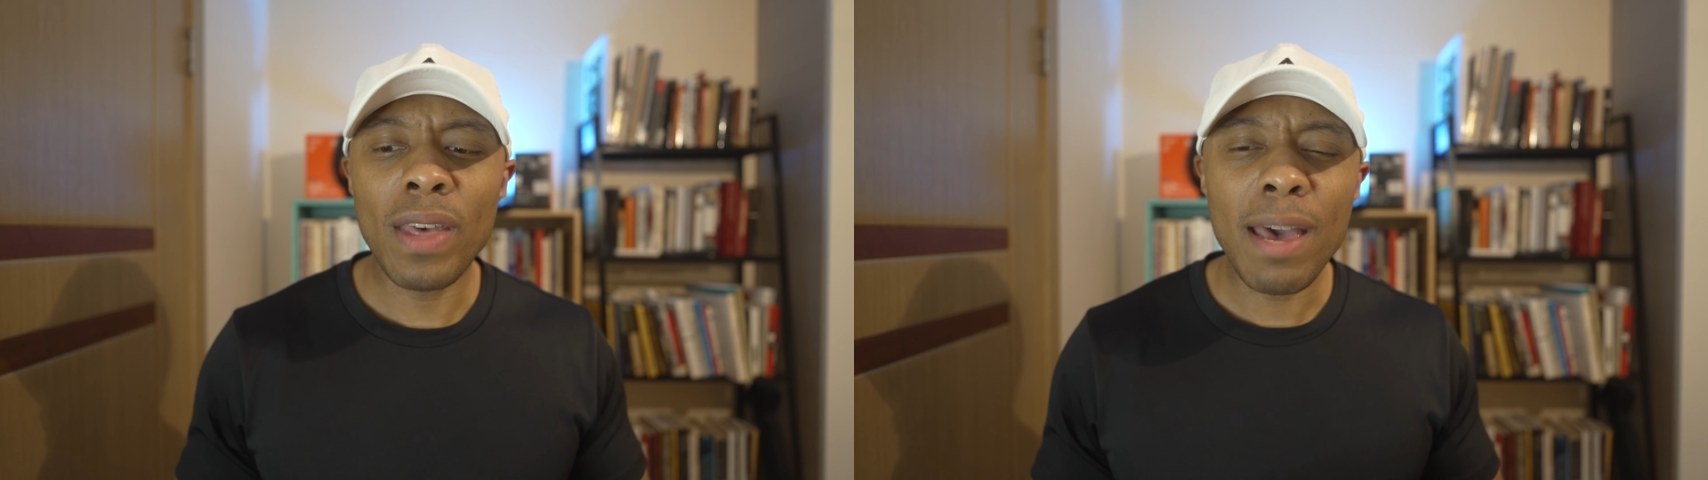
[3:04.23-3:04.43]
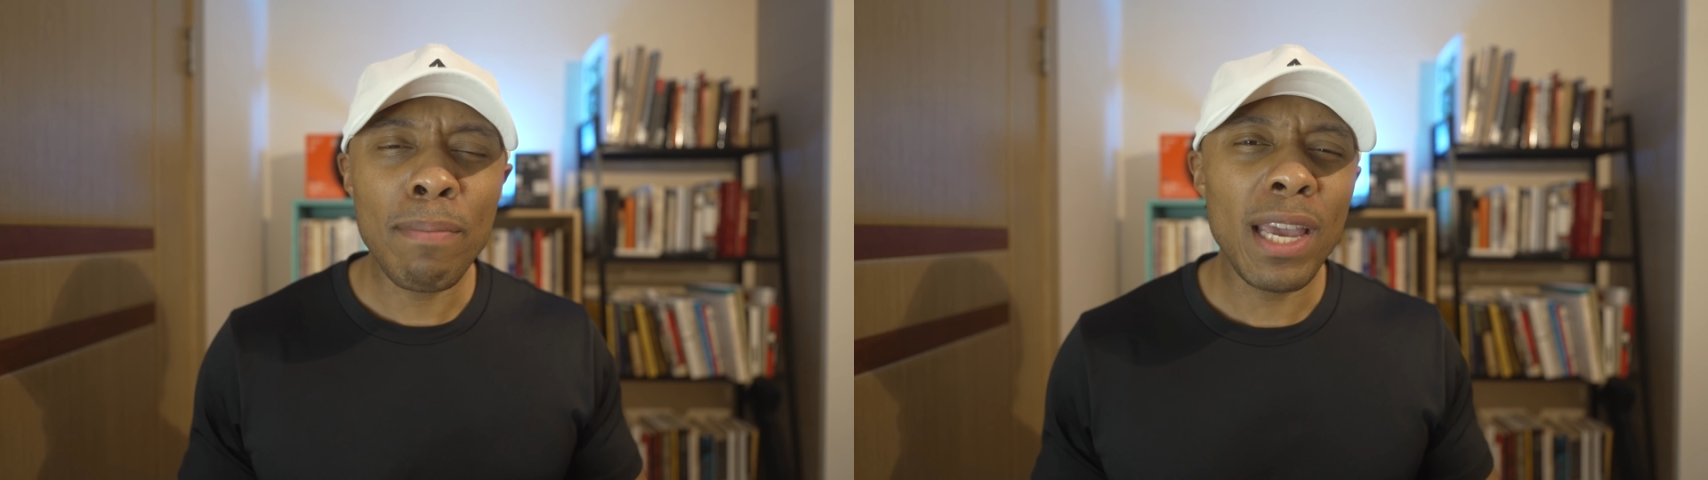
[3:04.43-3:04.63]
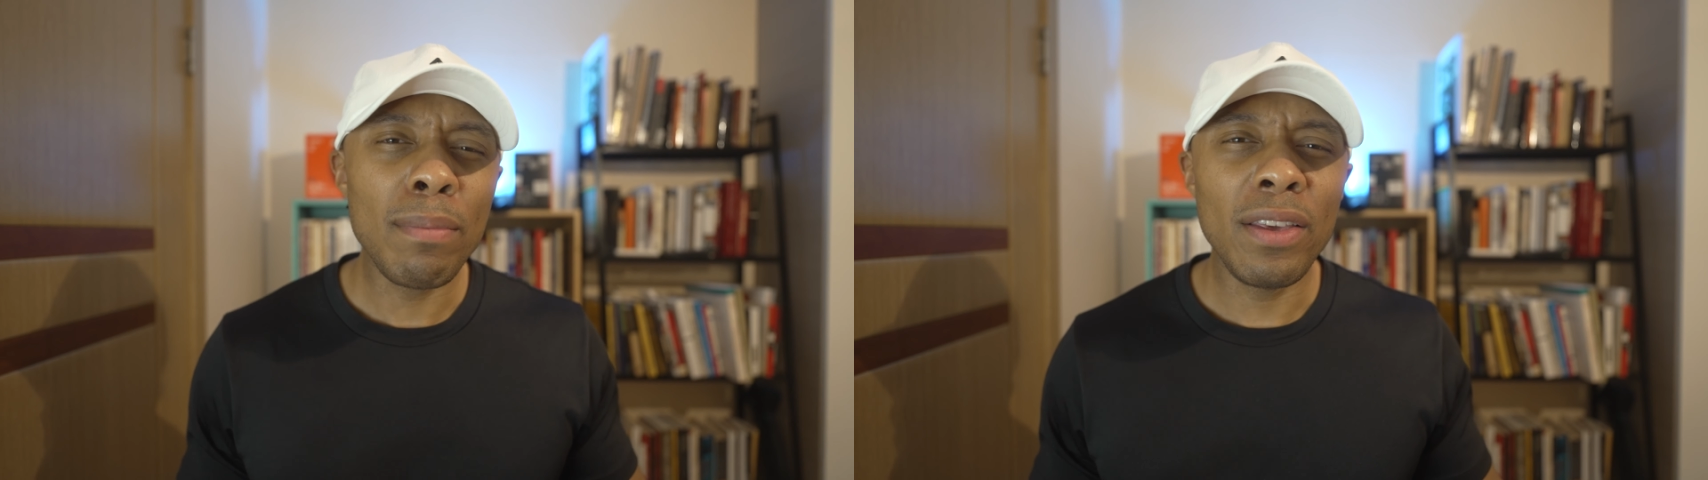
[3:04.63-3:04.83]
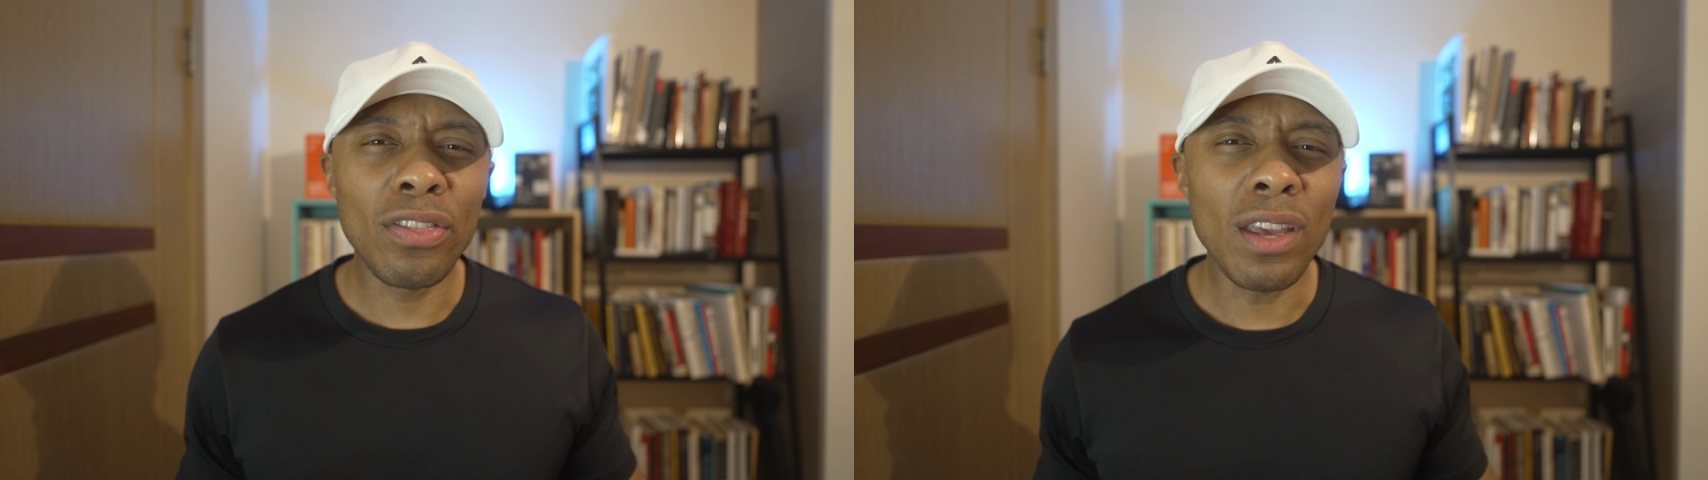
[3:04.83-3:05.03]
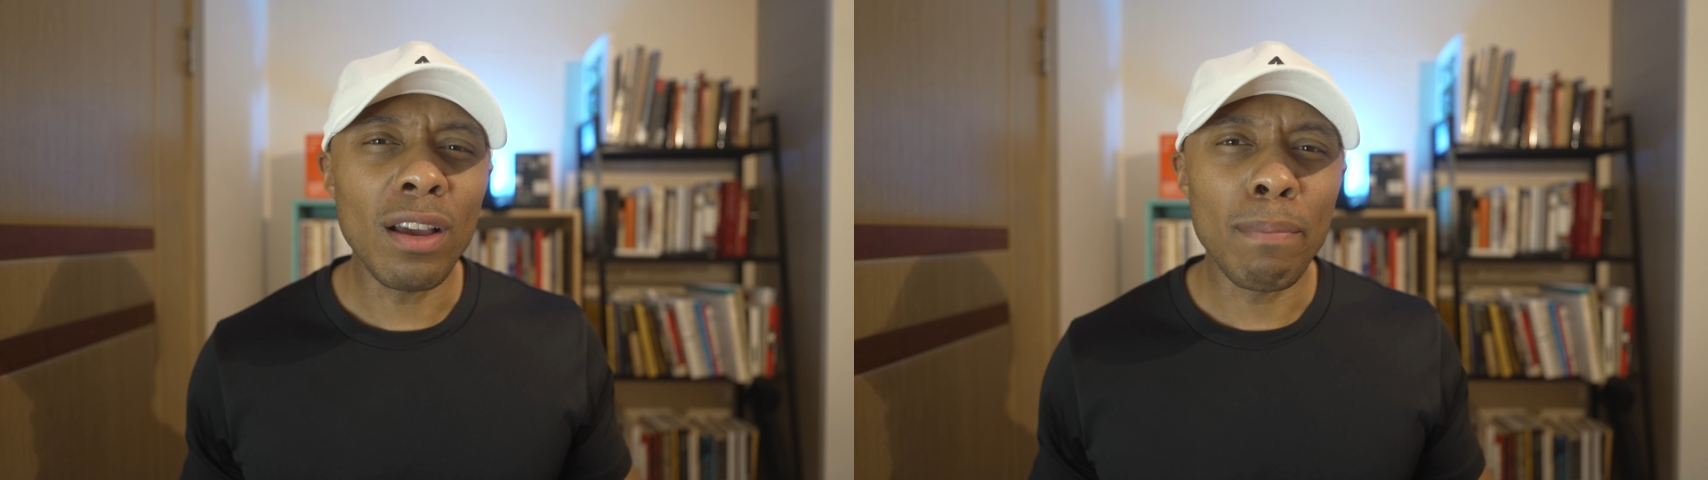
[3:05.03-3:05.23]
That made me
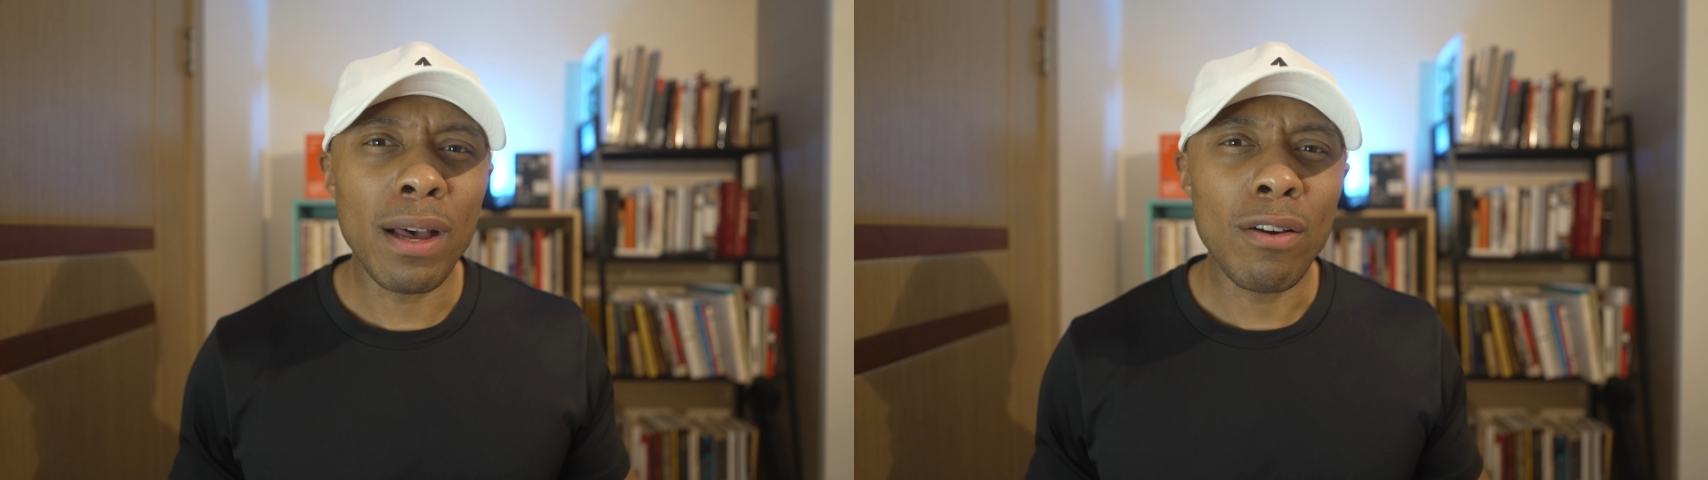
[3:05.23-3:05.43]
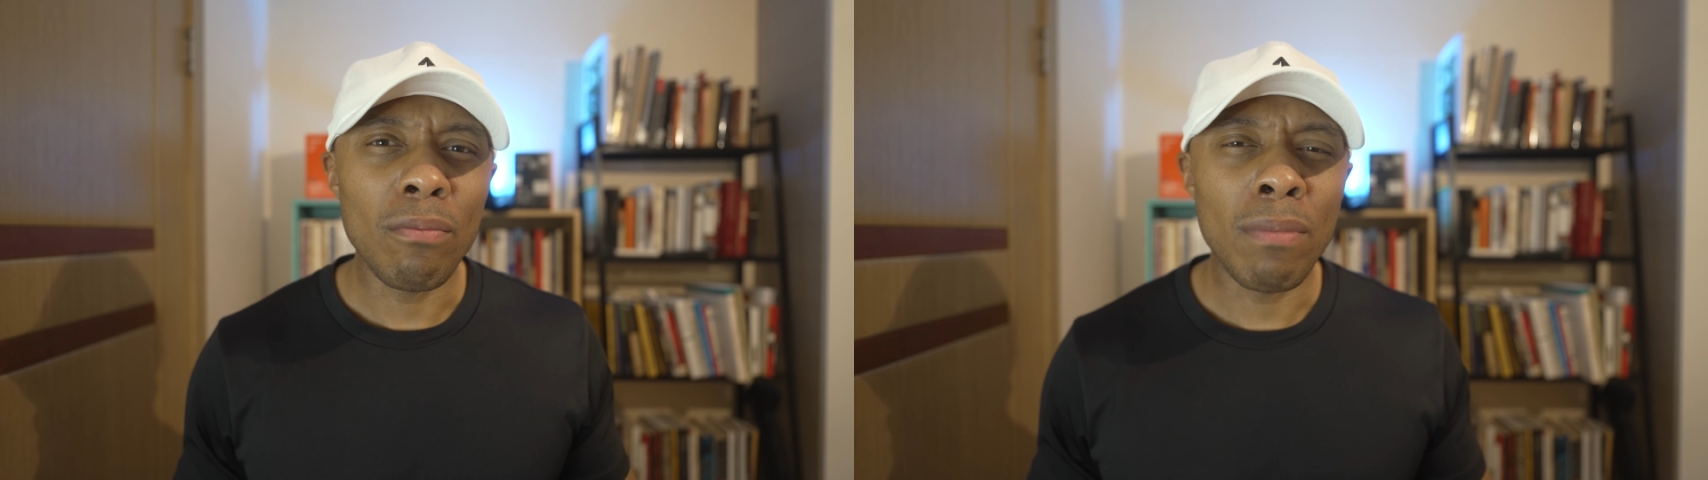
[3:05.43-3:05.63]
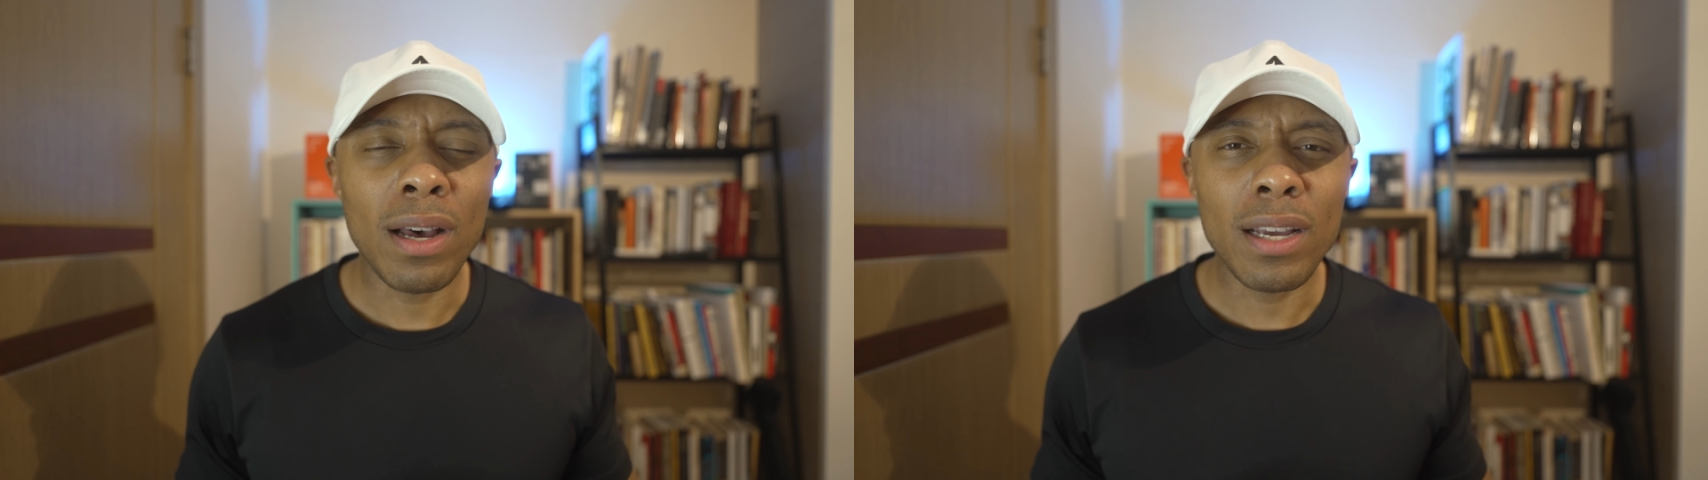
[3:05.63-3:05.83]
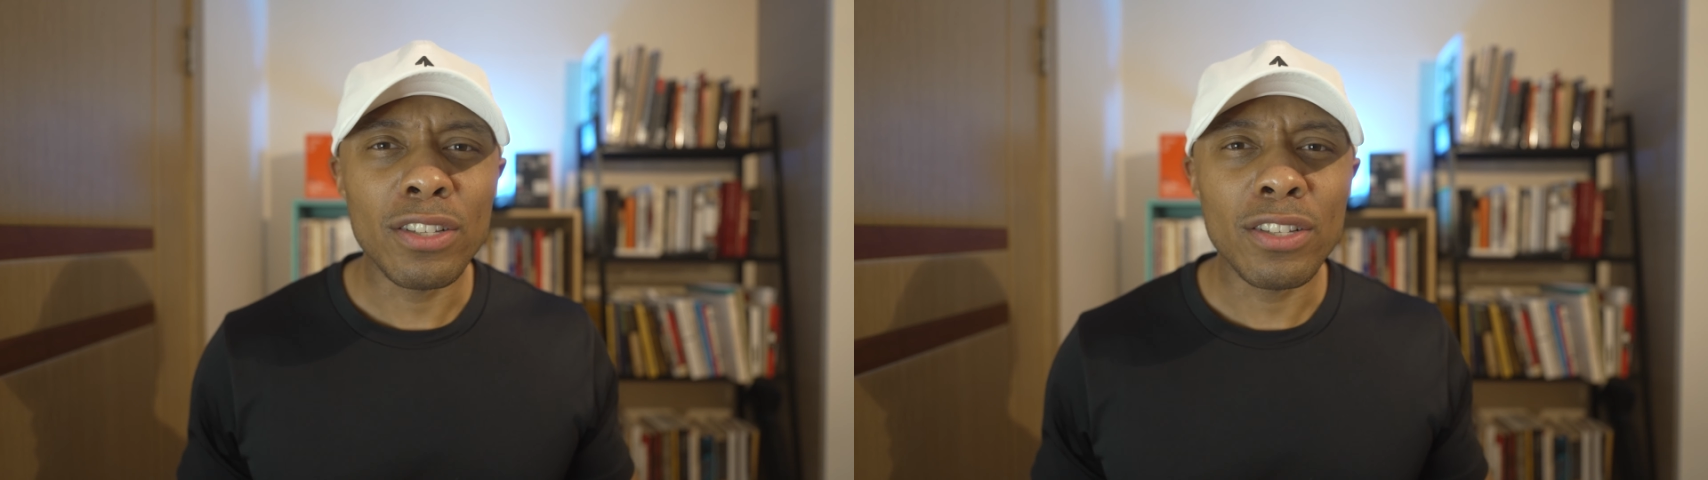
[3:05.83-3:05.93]
think about my